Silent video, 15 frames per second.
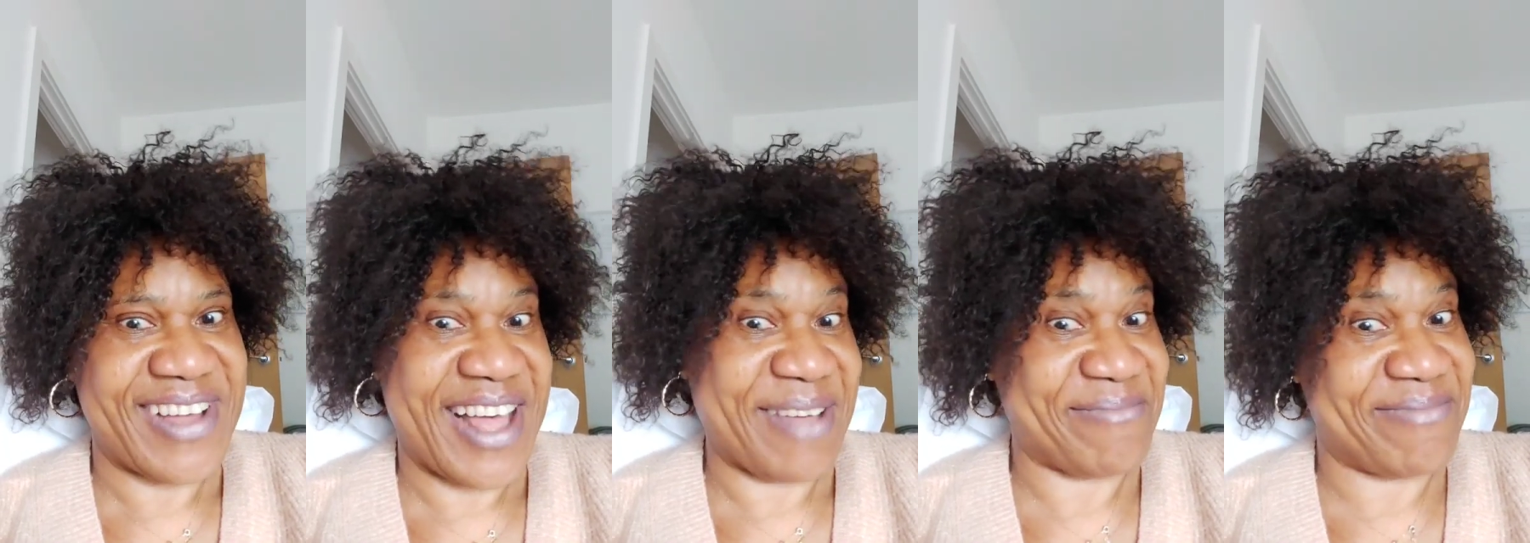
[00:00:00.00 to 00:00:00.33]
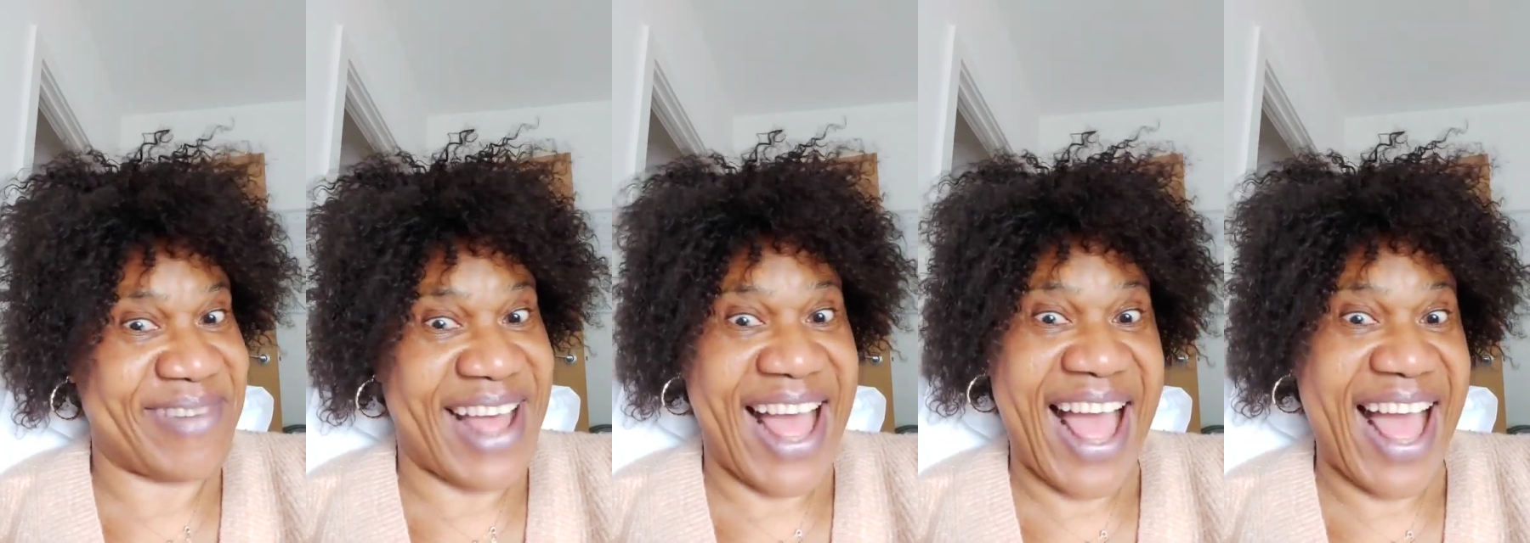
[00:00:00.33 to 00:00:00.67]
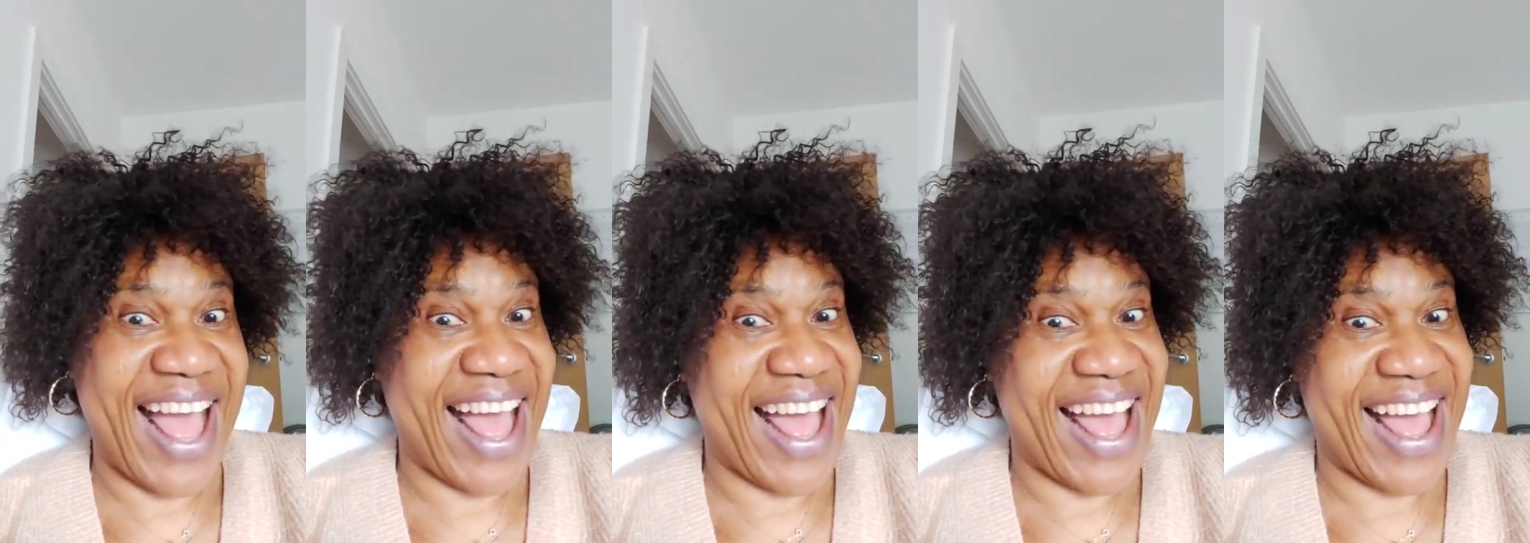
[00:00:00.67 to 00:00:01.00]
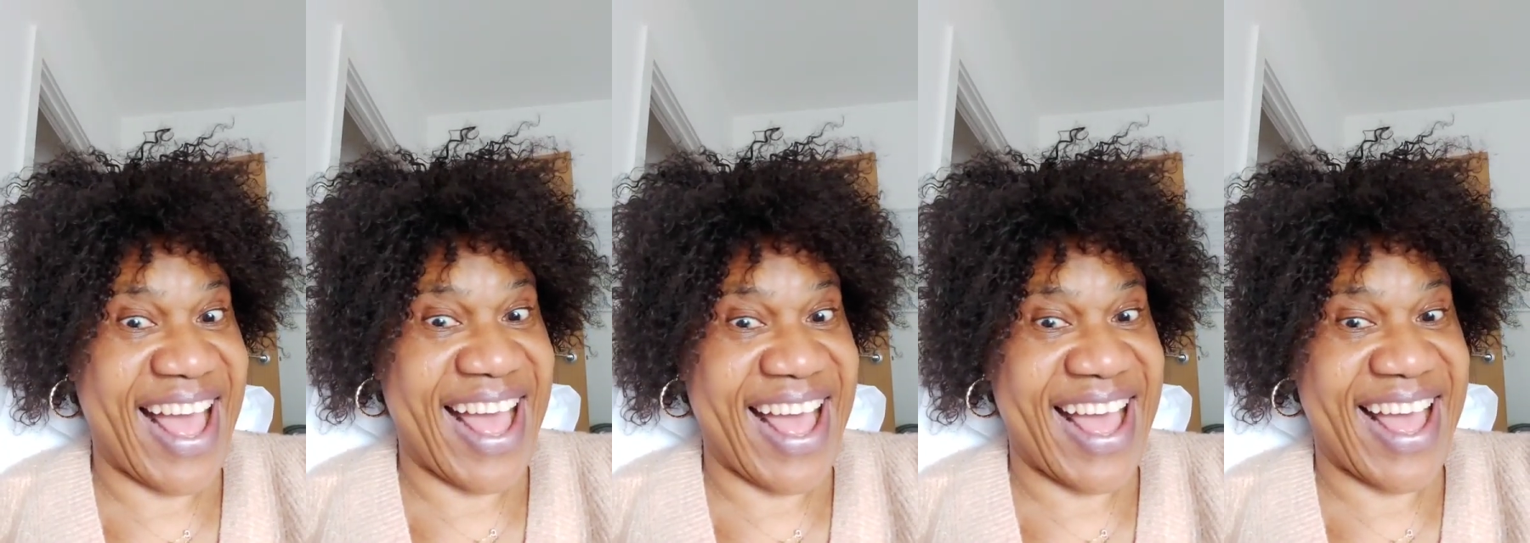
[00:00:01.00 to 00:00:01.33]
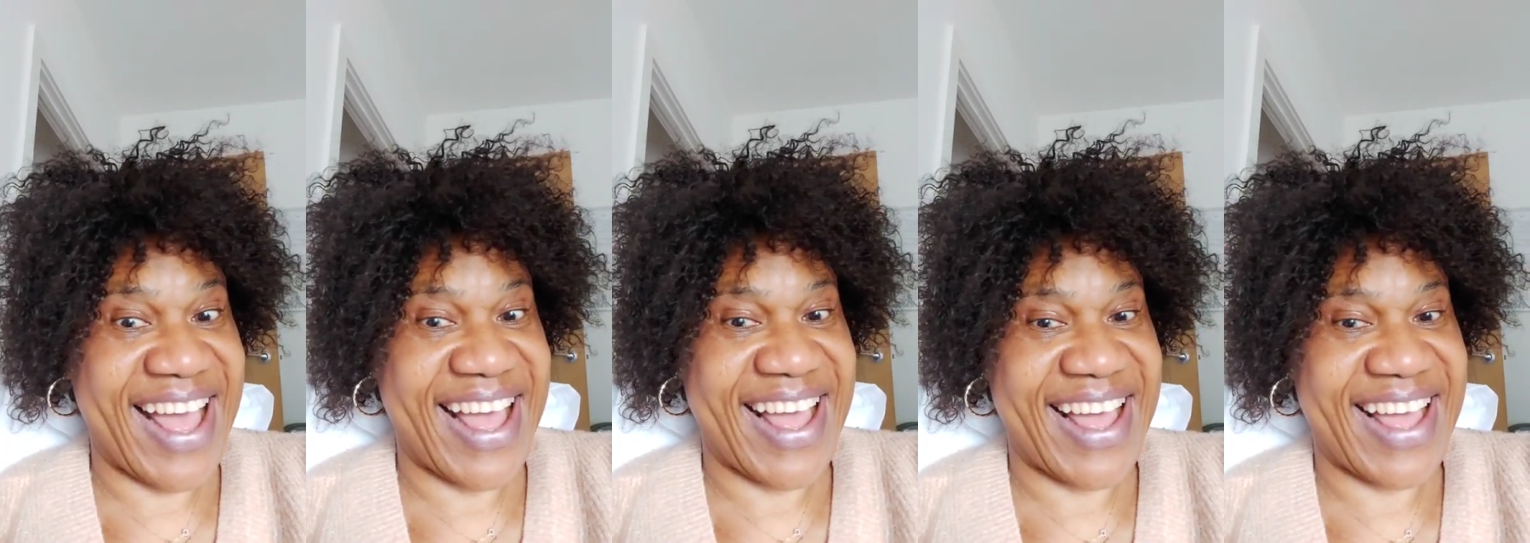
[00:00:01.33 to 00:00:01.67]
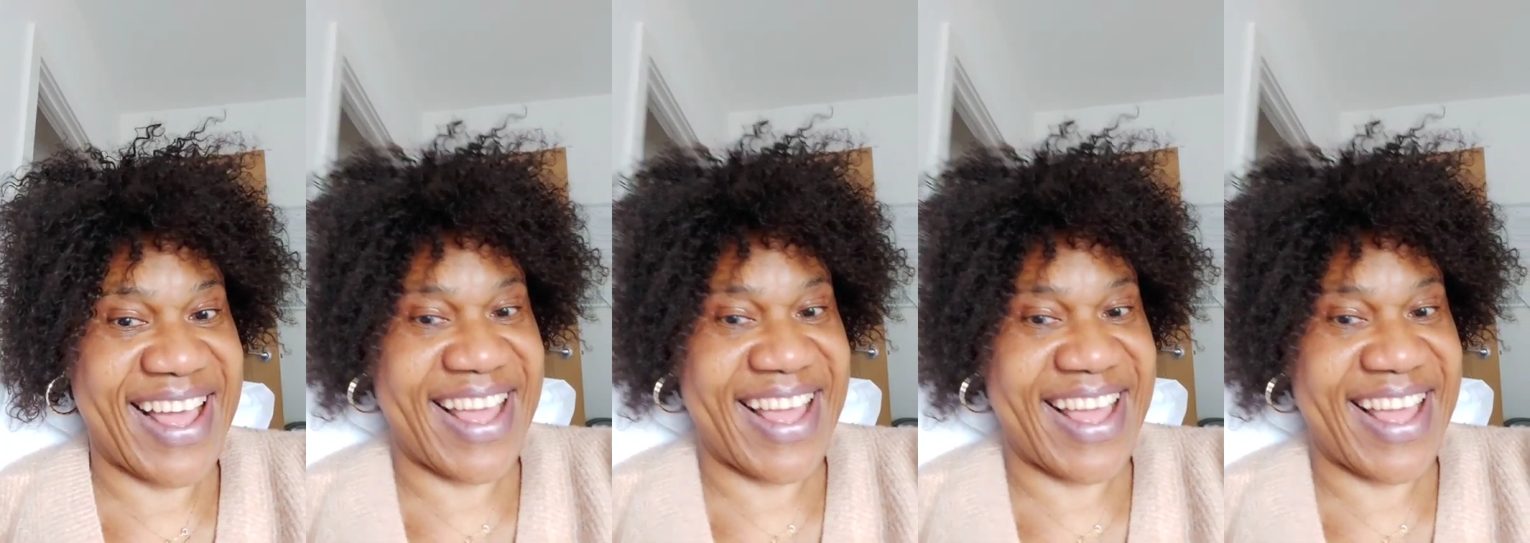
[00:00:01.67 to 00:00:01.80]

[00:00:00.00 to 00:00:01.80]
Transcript: And bye.